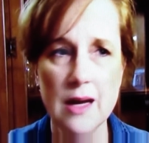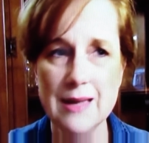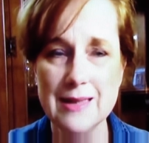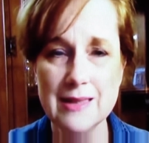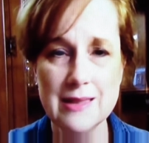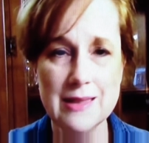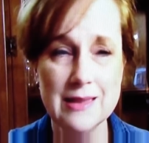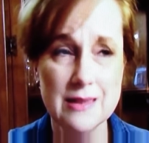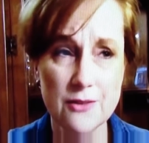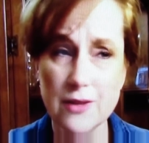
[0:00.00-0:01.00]
I
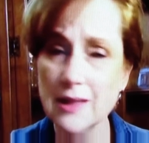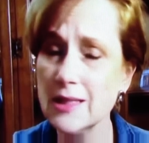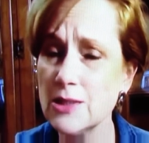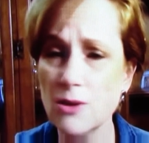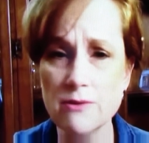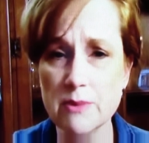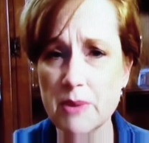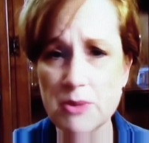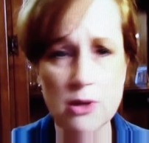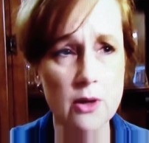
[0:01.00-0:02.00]
definitely don't
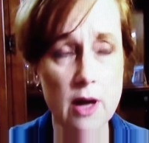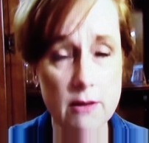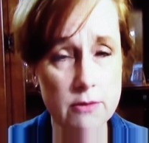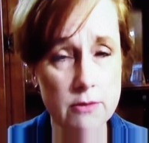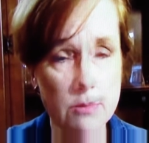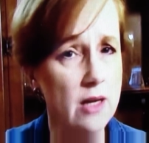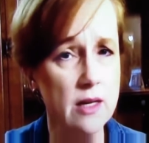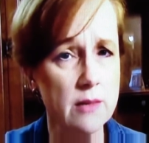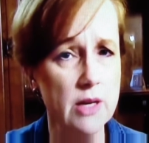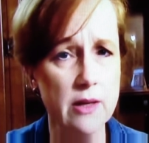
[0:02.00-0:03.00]
remember her ever
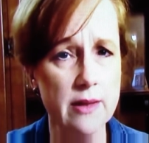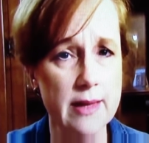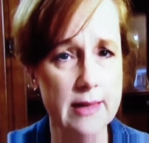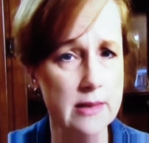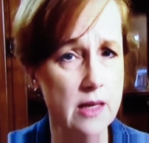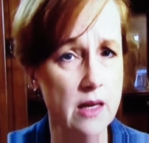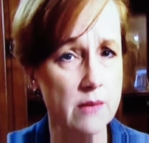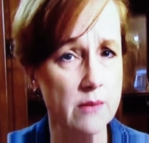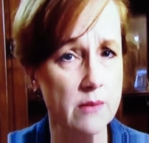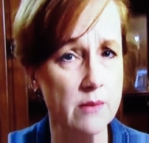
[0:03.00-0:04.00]
talking about the end
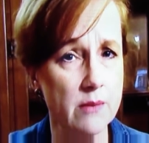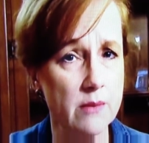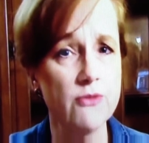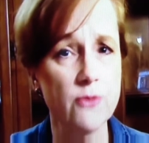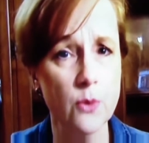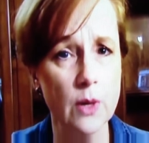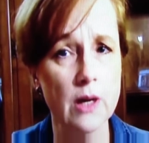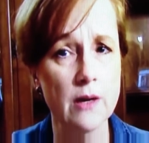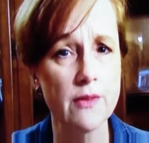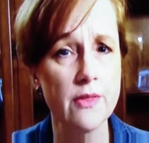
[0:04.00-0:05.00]
times
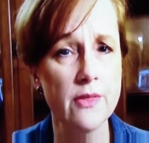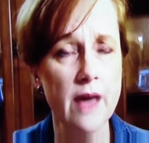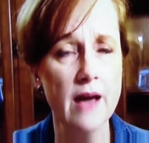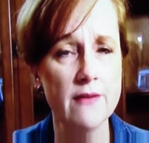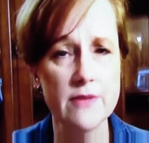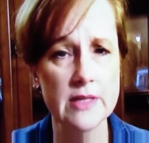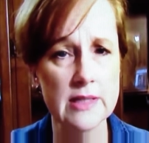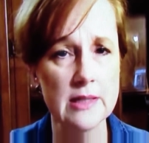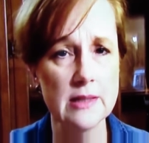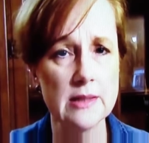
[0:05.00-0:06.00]
before that
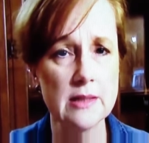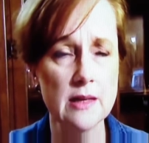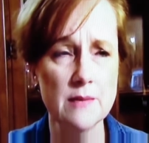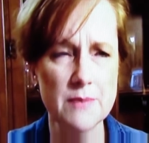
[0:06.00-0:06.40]
visit,